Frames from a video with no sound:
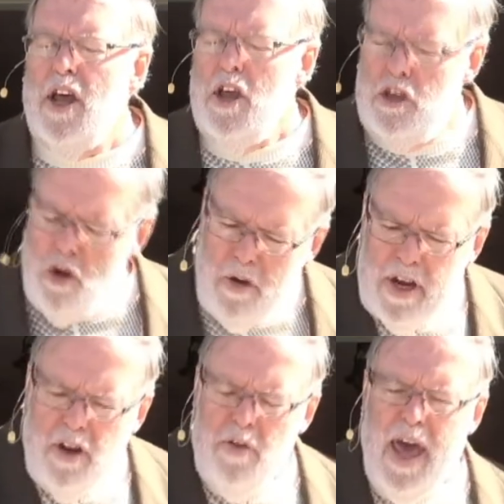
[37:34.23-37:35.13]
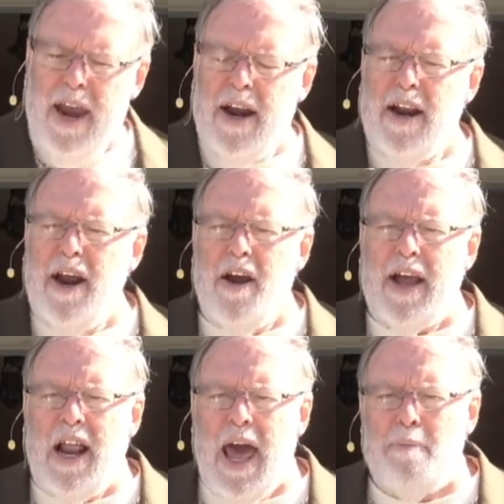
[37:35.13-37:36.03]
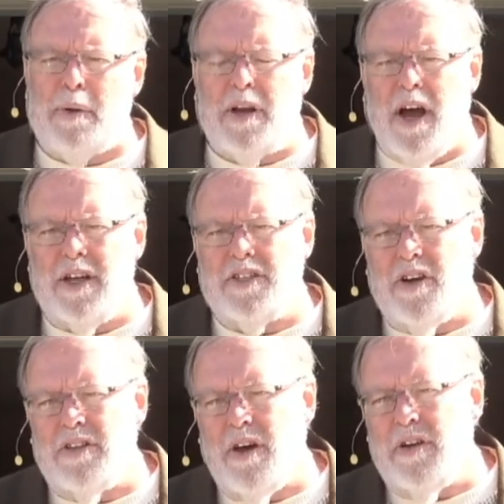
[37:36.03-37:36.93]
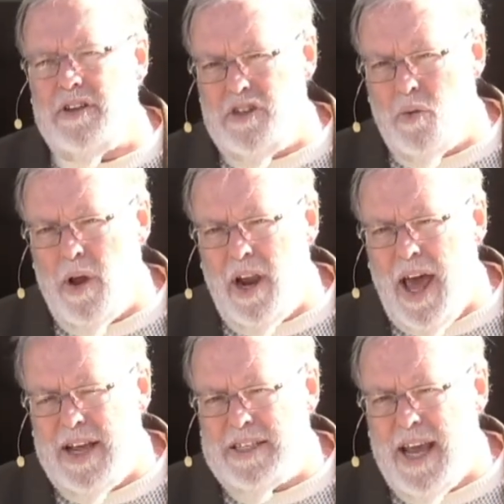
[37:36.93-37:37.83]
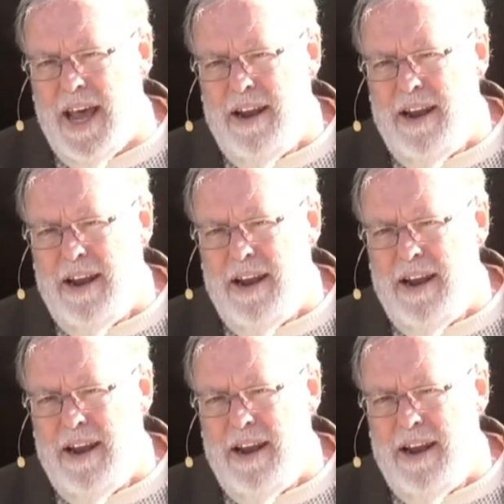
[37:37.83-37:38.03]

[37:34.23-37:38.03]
You can do that at an Eric Clapton concert, though. Did you realize that?